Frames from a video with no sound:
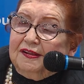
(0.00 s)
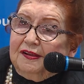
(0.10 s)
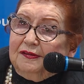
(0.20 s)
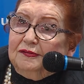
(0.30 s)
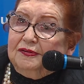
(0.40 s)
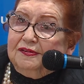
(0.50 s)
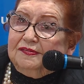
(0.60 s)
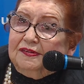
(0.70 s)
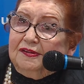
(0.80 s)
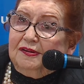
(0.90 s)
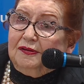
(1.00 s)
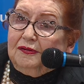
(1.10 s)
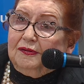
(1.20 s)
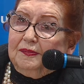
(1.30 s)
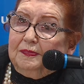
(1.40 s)
countries in
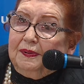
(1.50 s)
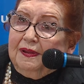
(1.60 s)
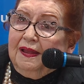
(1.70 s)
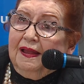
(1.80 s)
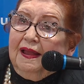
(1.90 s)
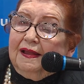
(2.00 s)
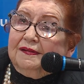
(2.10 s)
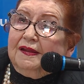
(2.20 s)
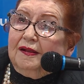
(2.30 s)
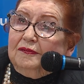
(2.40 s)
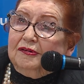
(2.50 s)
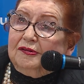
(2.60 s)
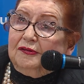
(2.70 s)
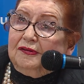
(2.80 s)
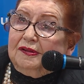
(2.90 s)
Europe, and now we're
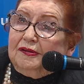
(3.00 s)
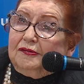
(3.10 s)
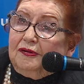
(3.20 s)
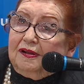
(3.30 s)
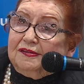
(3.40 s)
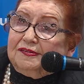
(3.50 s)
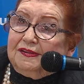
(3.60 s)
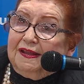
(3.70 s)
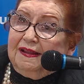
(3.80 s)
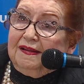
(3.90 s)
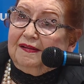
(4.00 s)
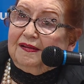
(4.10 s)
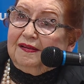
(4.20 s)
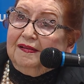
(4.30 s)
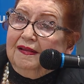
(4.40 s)
going across
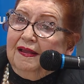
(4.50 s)
Canada.